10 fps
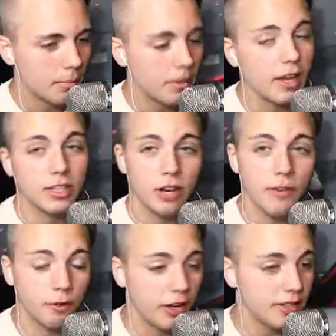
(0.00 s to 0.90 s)
But yeah, it's
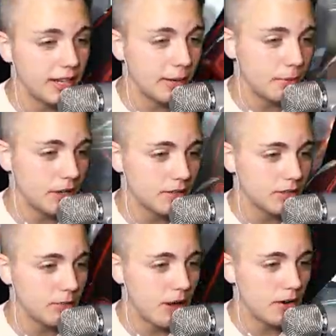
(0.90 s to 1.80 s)
great for late game
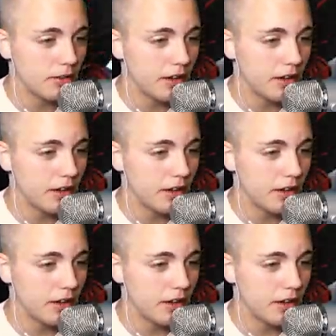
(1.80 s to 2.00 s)
because no matter the